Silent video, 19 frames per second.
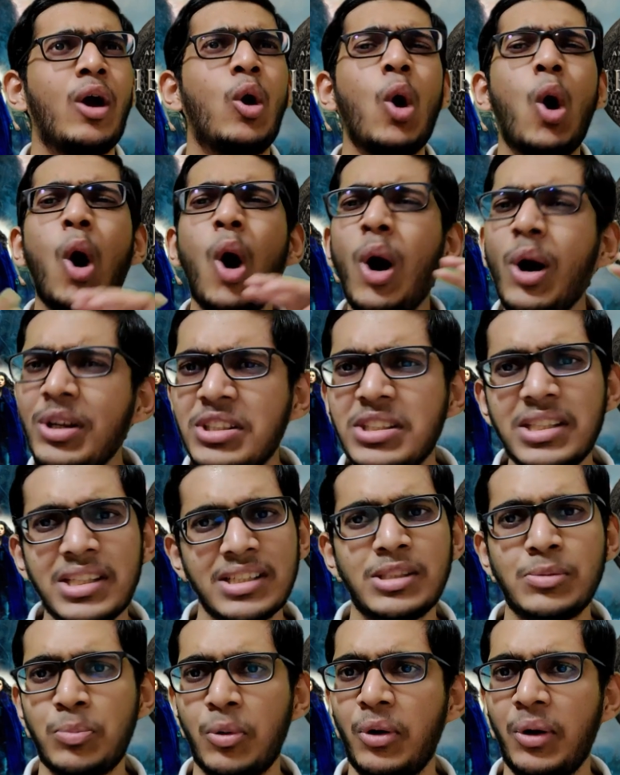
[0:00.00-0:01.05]

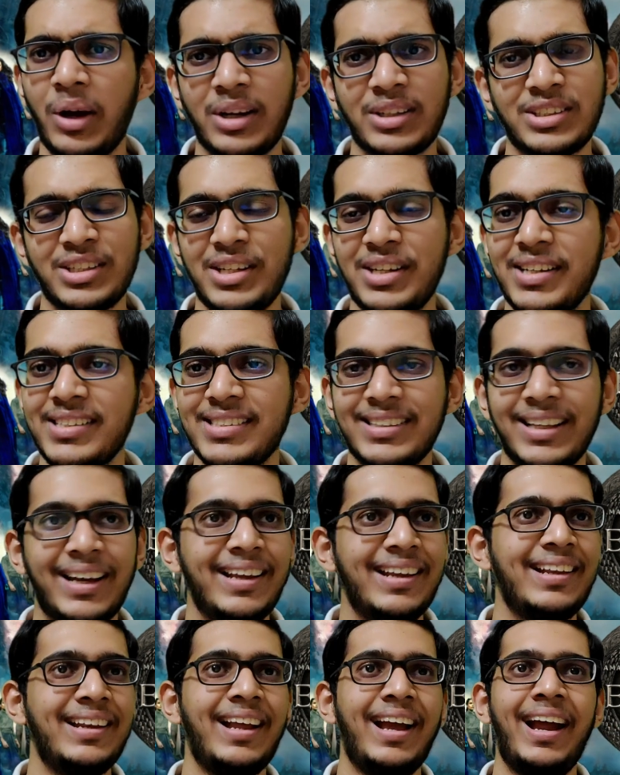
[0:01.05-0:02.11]
gorgeous production
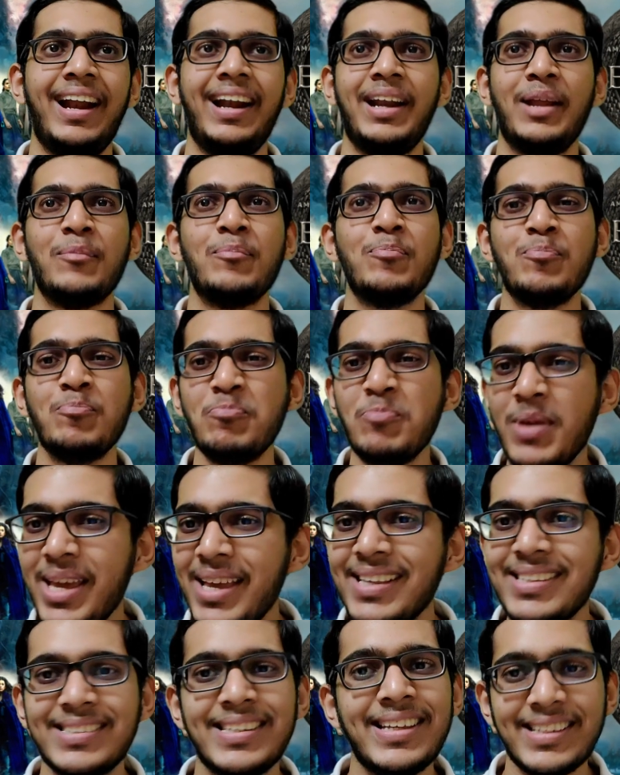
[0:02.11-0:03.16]
design, and
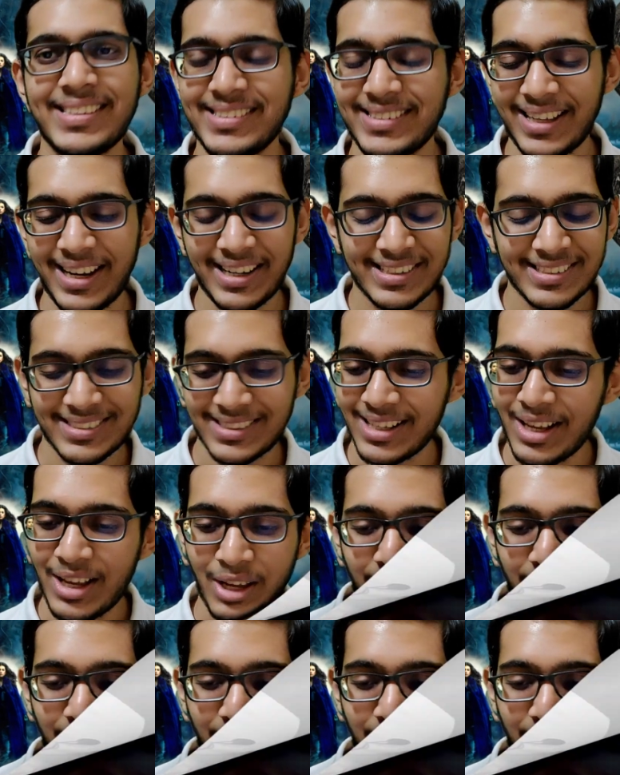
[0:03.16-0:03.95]
amazing sets.